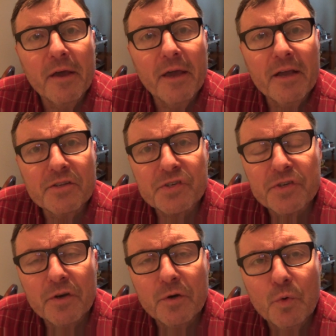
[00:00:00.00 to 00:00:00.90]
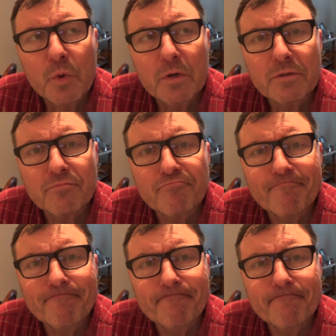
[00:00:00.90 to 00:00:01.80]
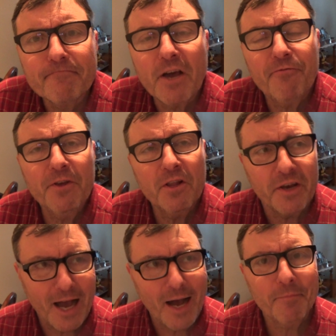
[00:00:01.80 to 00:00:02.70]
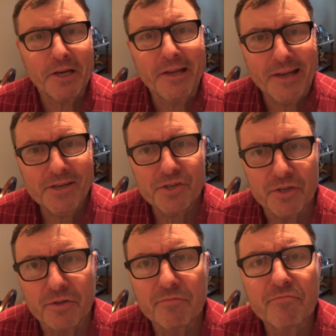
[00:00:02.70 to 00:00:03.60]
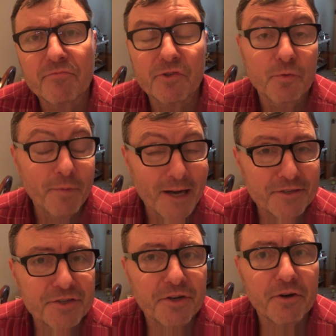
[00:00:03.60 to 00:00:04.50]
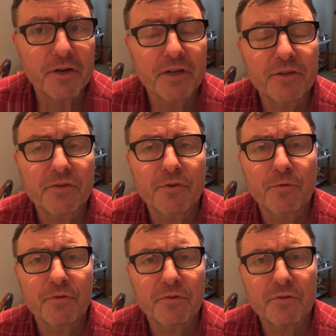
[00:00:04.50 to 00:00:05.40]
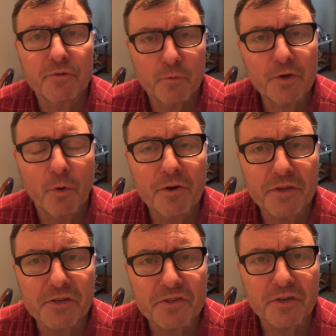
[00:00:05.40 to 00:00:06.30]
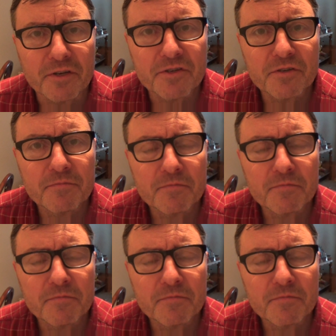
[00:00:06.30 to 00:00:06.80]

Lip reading: And so I feel an obligation to posterity to record these things.